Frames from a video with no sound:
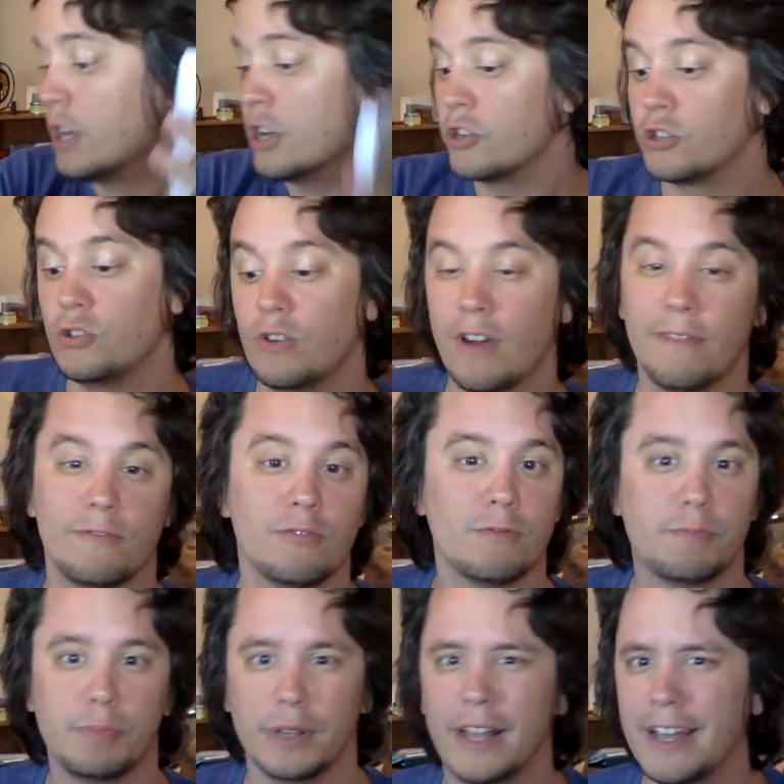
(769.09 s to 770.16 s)
So you have to
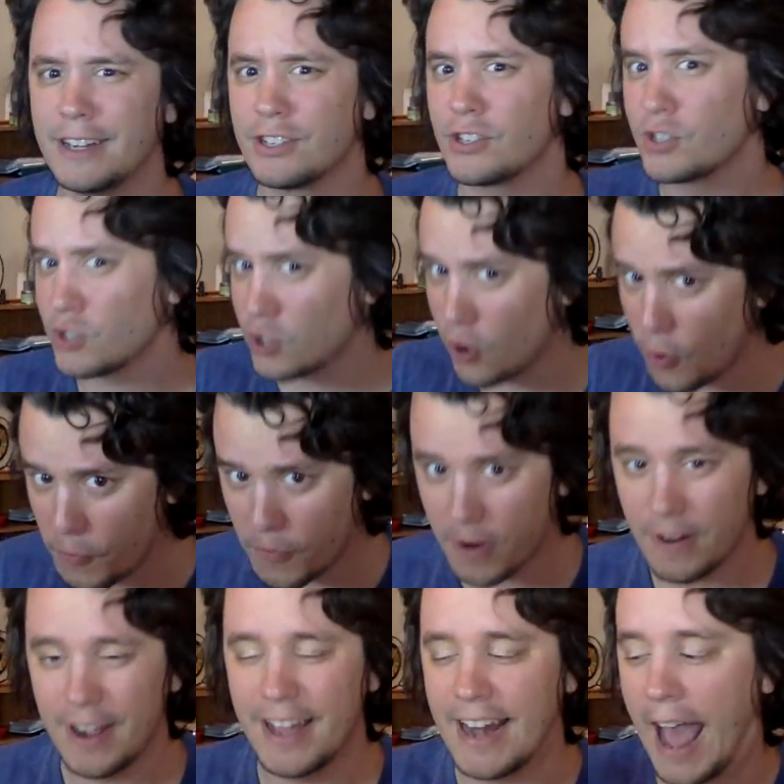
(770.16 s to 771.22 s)
have planned so
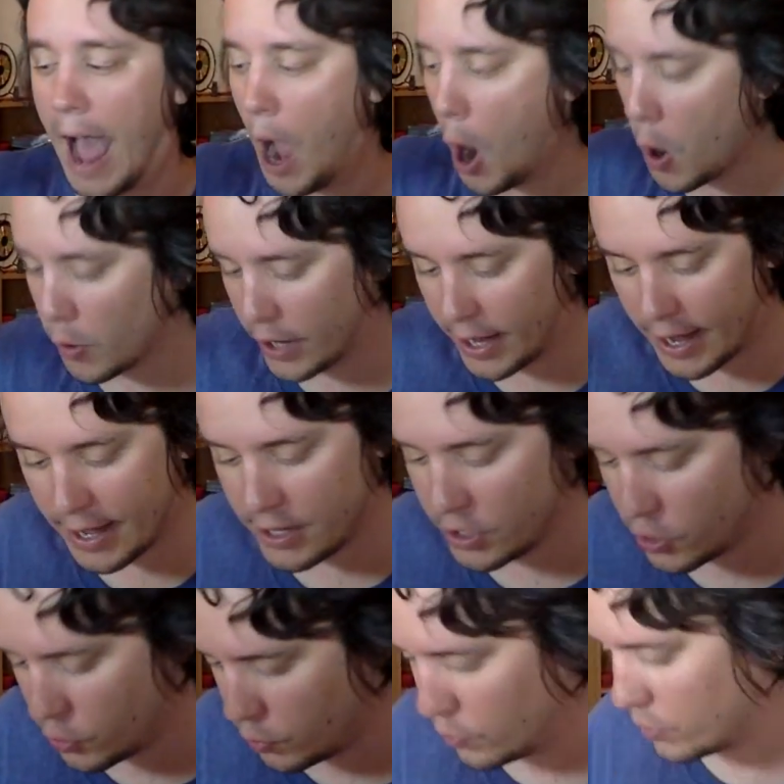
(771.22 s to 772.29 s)
far ahead, how can I
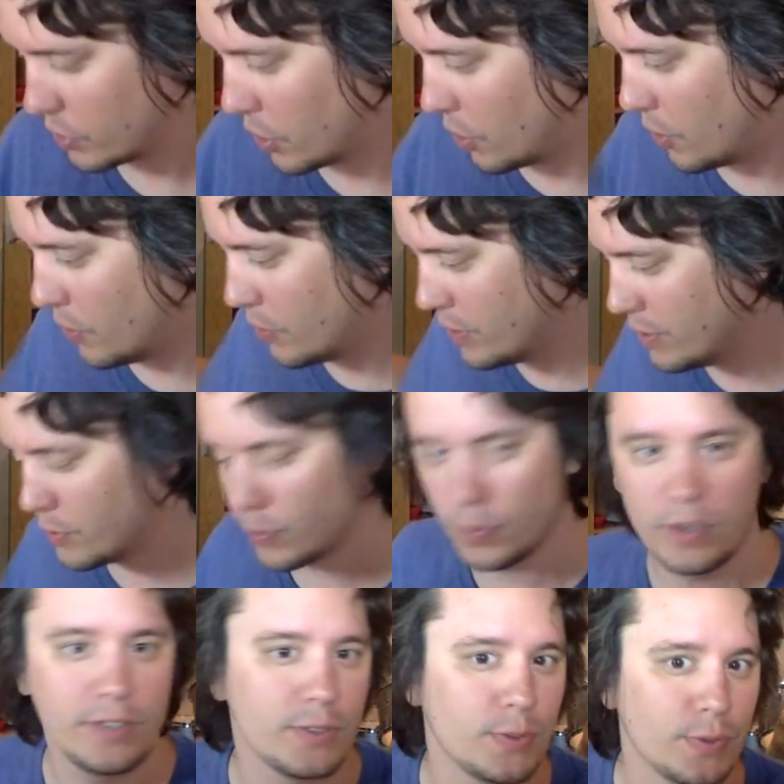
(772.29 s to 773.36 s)
use all these
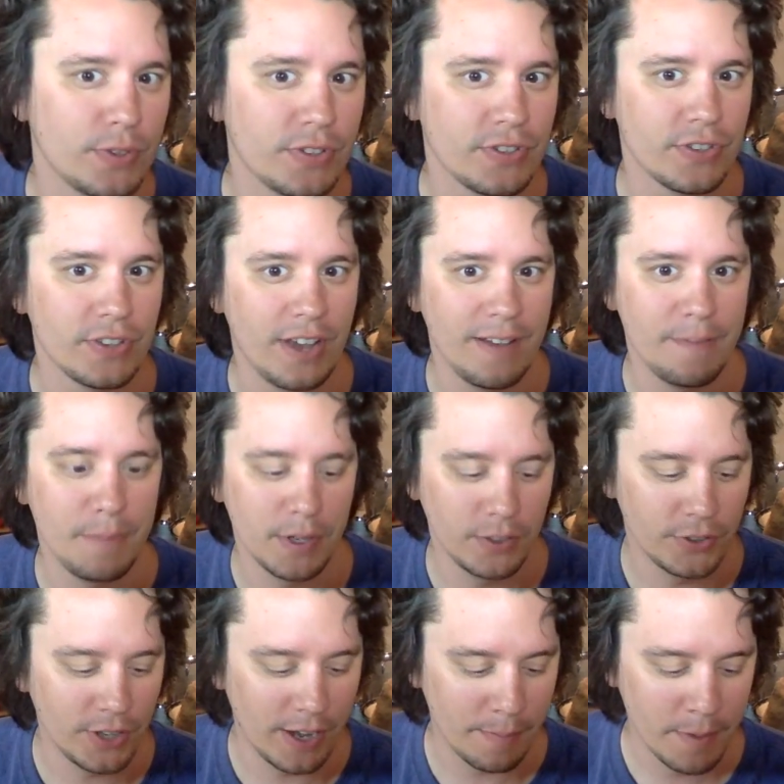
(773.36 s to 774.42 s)
resources I've
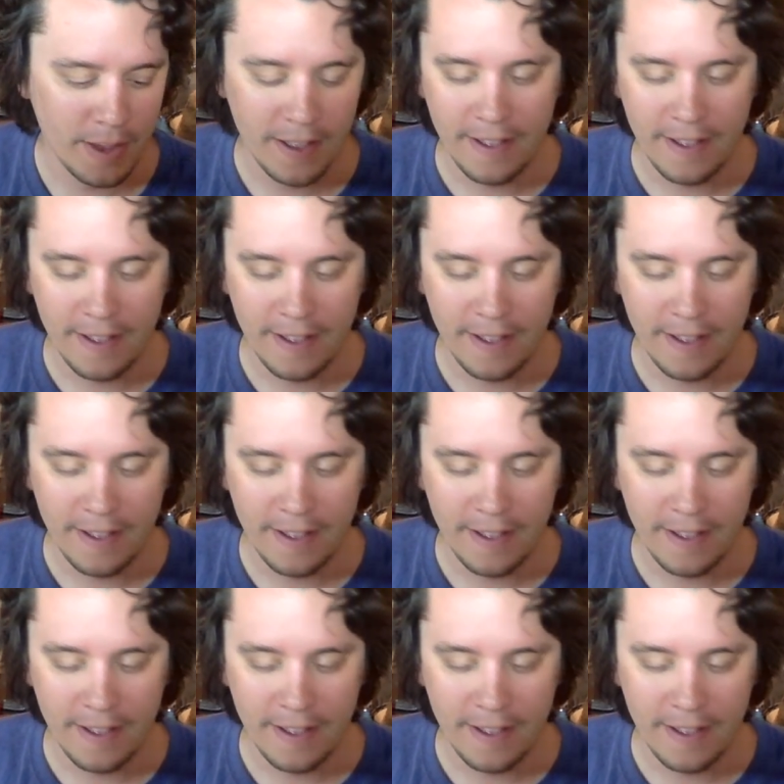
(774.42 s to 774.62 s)
built up?